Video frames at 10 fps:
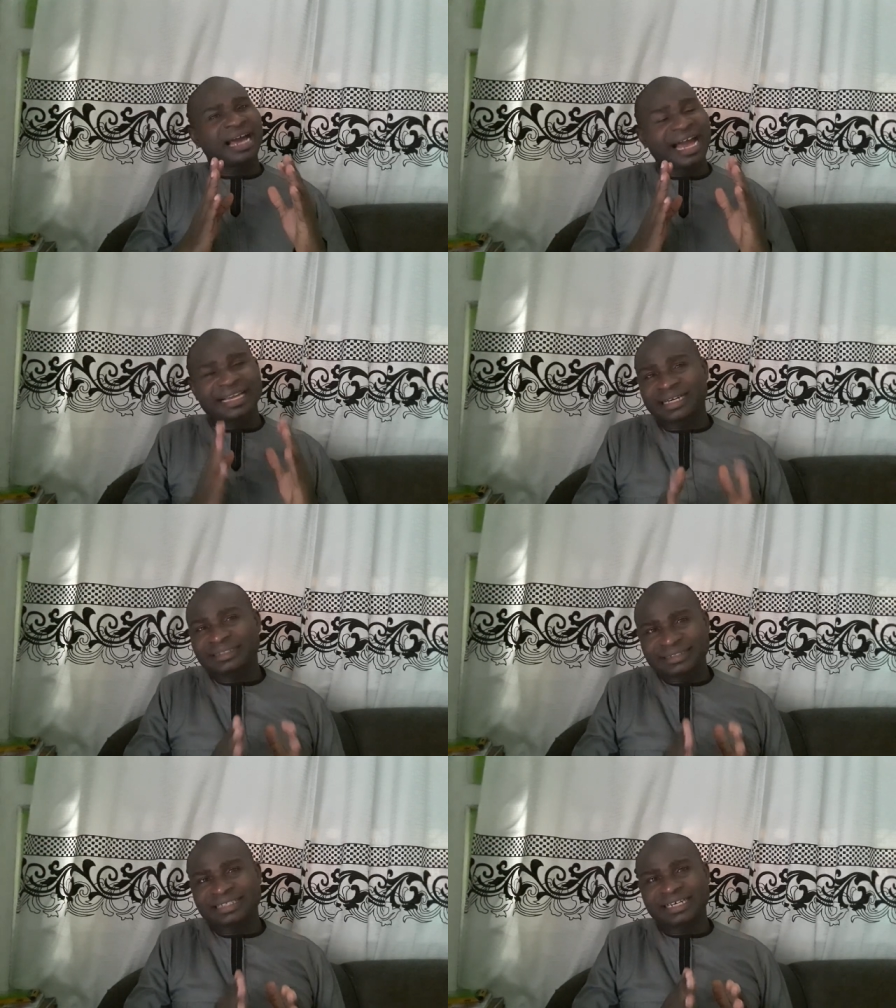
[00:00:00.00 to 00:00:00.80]
I
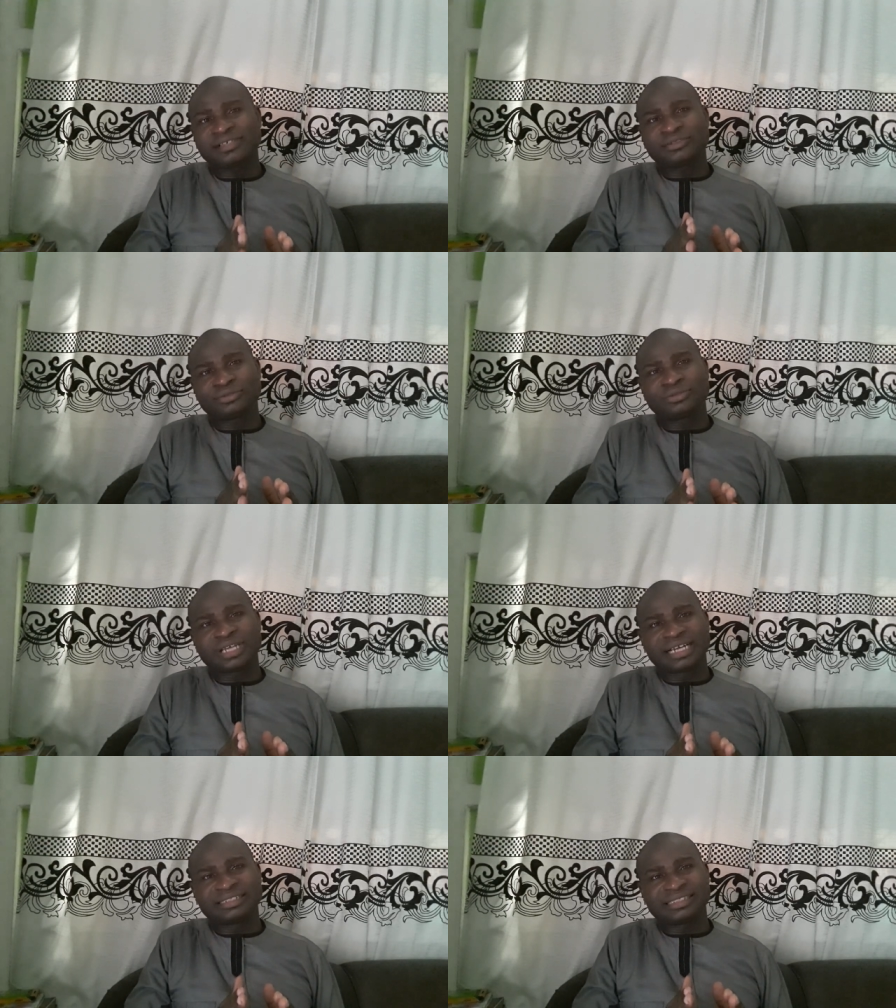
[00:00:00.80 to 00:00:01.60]
can tell you
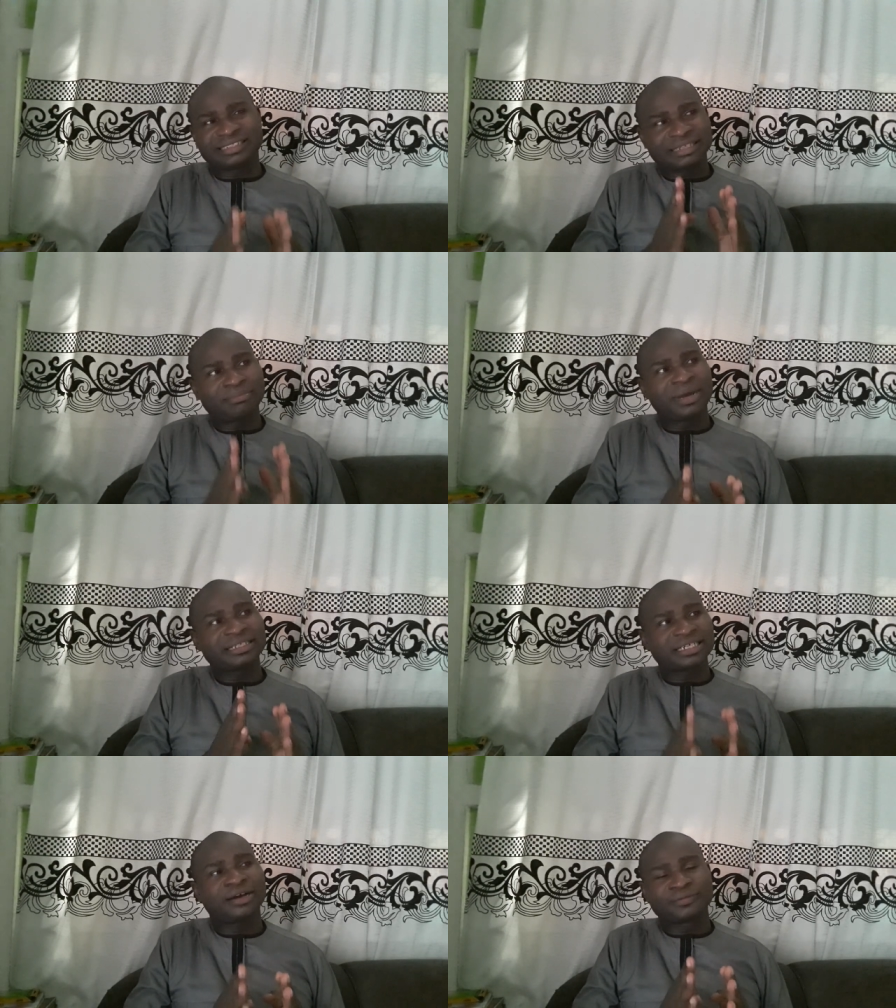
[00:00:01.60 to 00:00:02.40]
that it's a
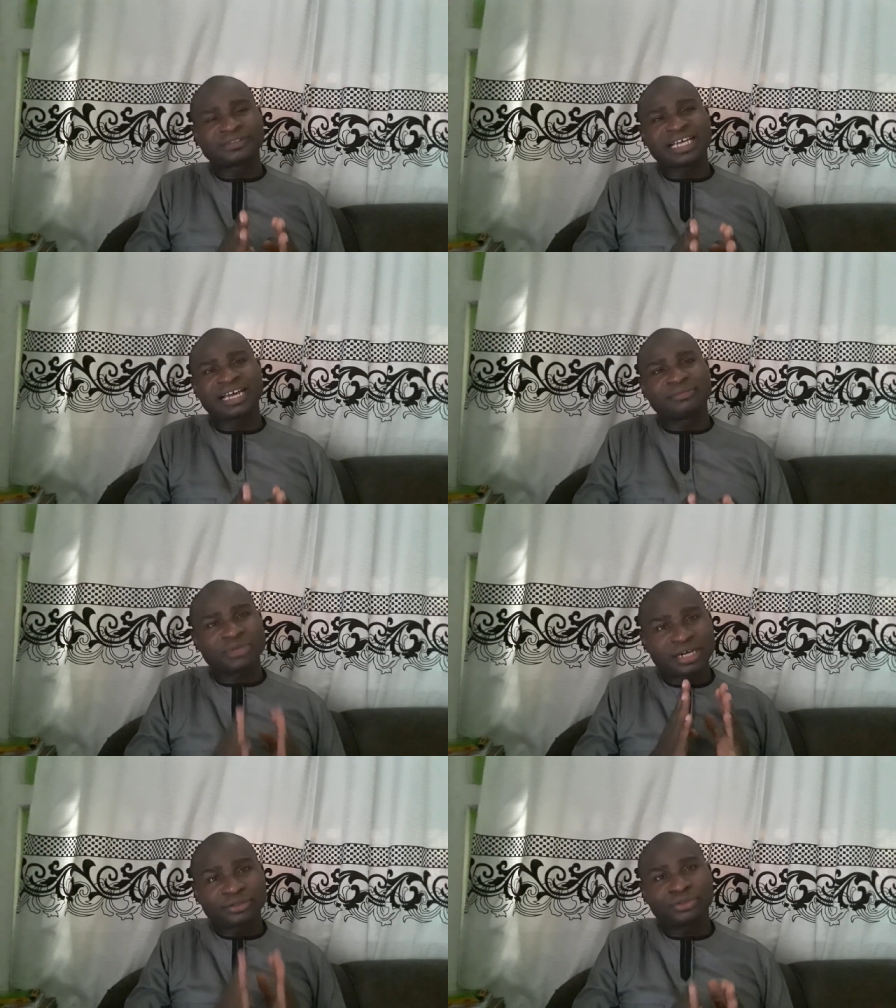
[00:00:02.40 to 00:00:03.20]
matter of time
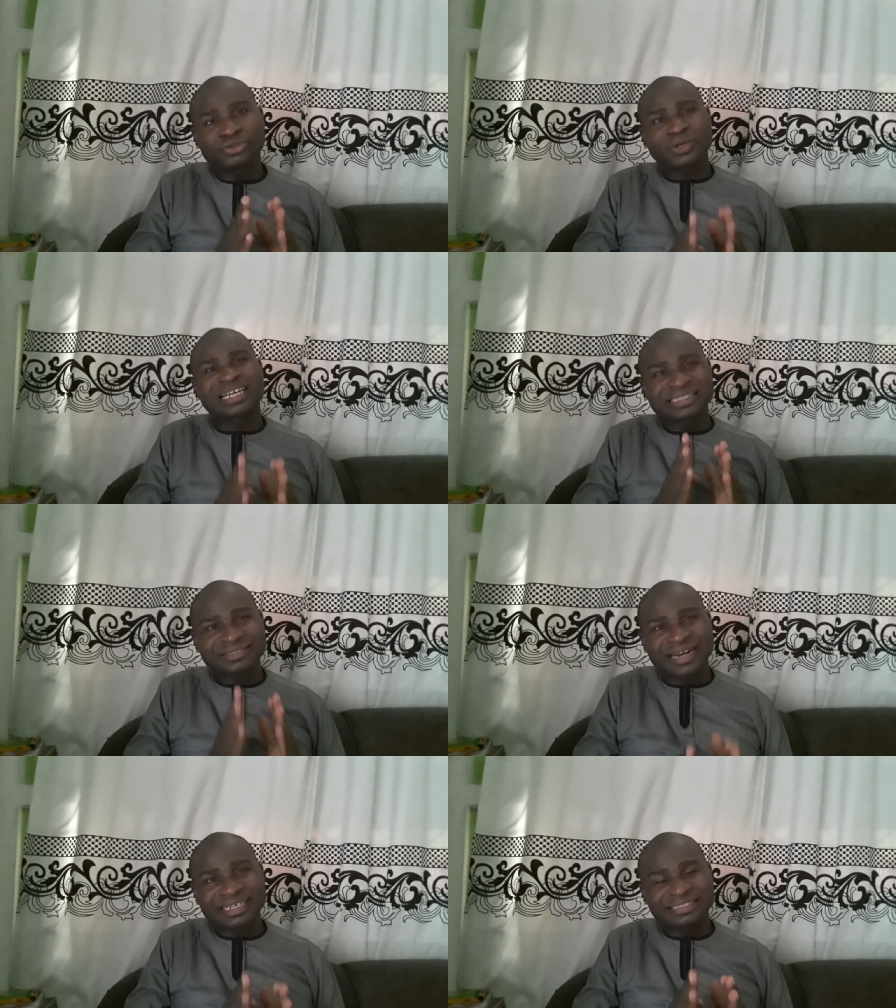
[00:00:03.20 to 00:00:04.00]
you are going to
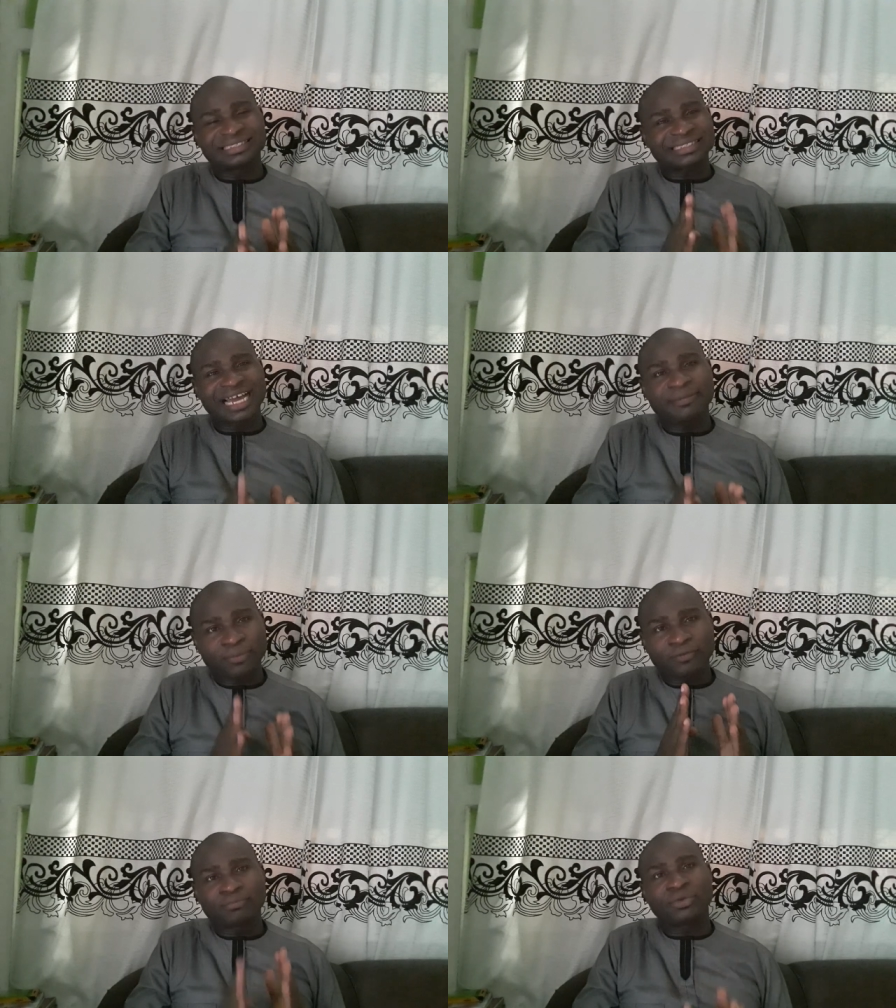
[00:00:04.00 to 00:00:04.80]
attract the type
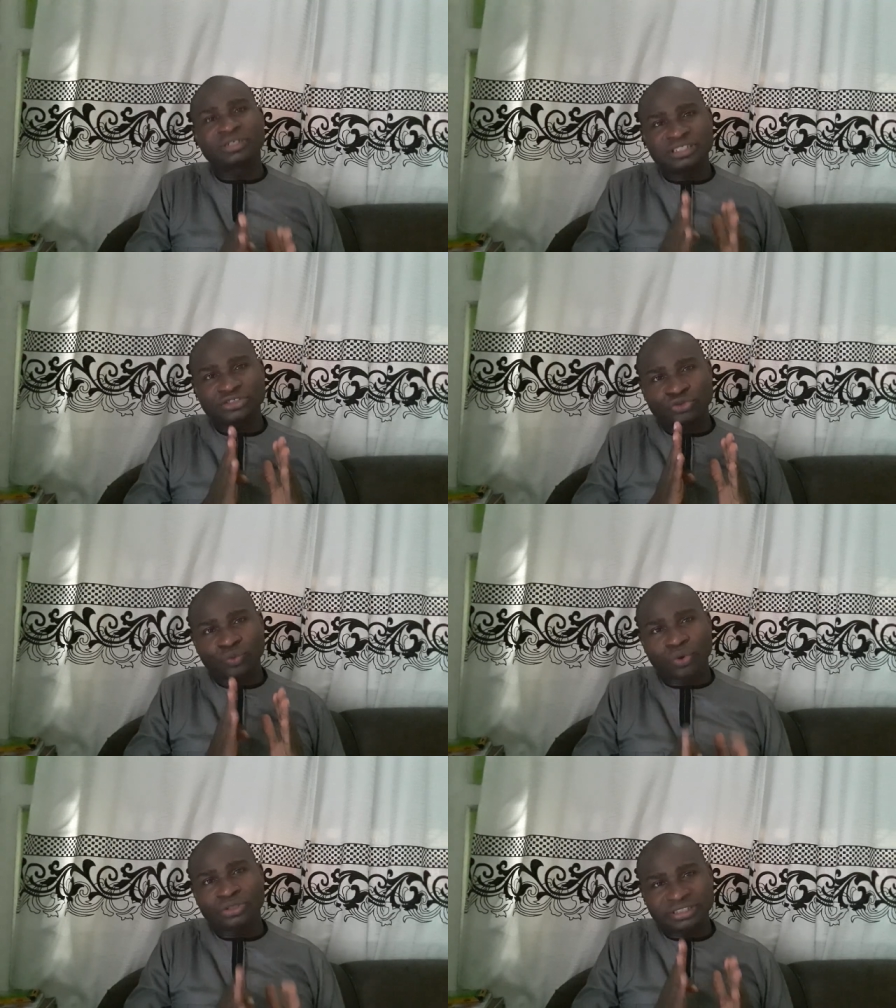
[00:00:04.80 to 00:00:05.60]
of money you
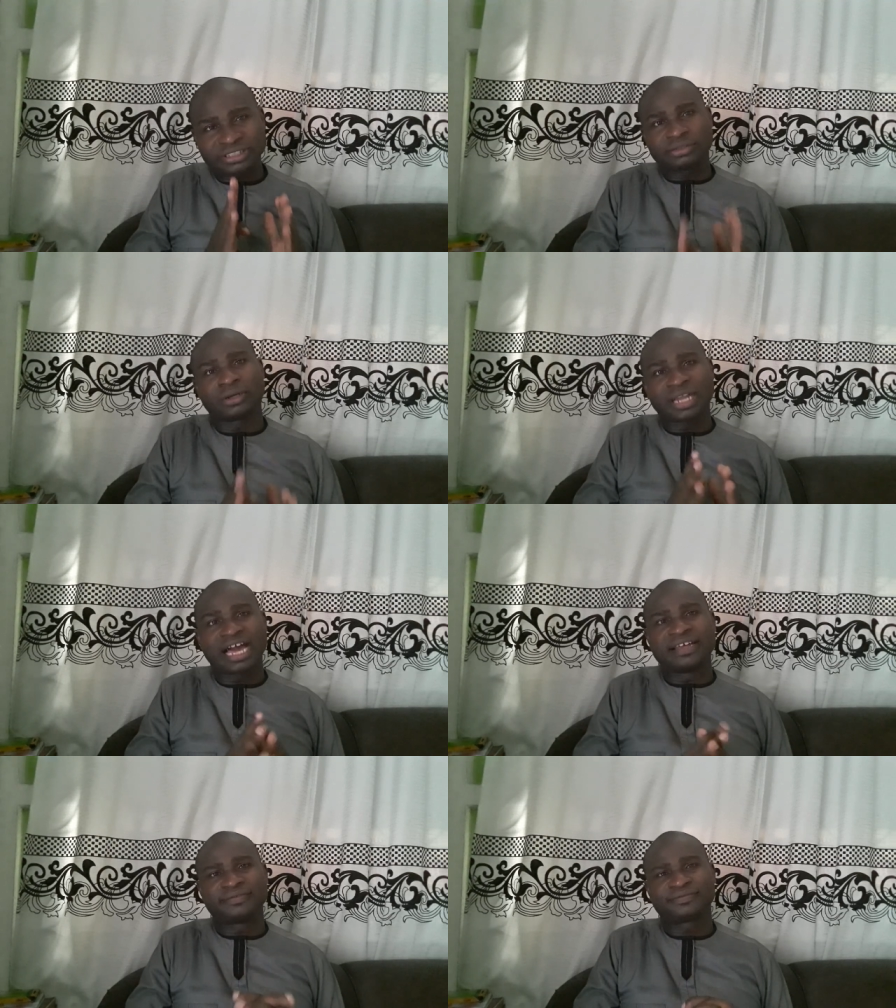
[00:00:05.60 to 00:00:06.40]
want in your
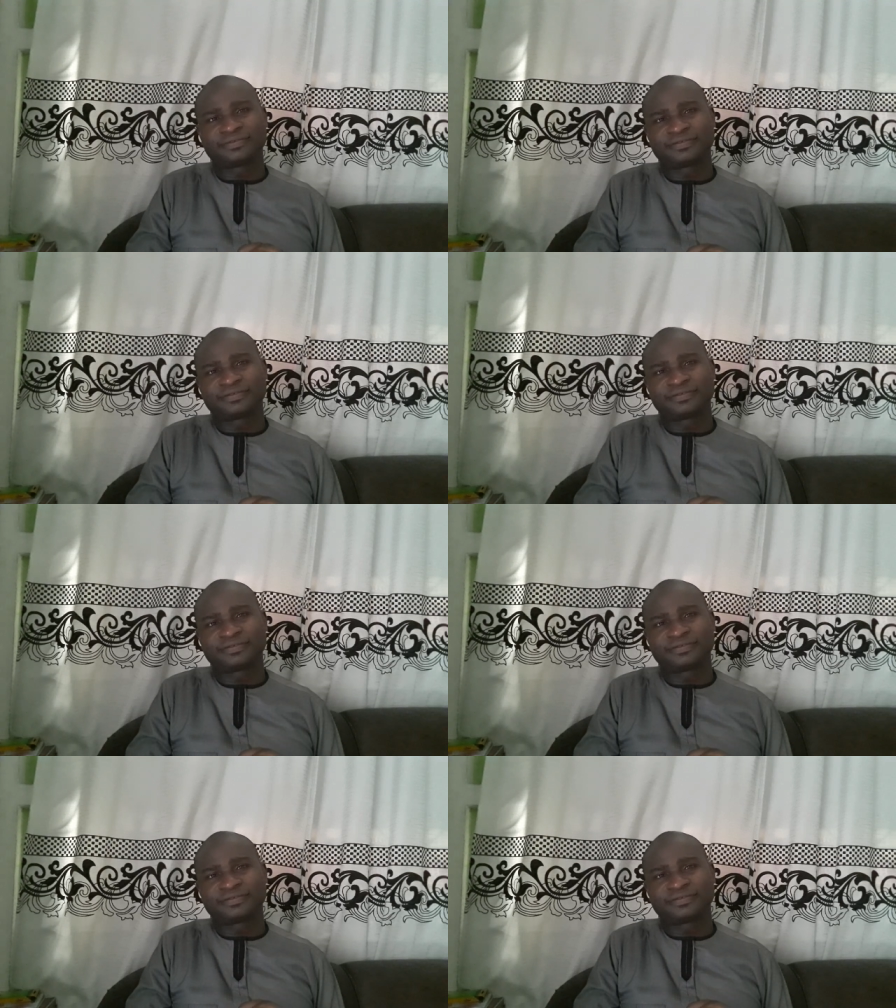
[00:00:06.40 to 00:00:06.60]
life.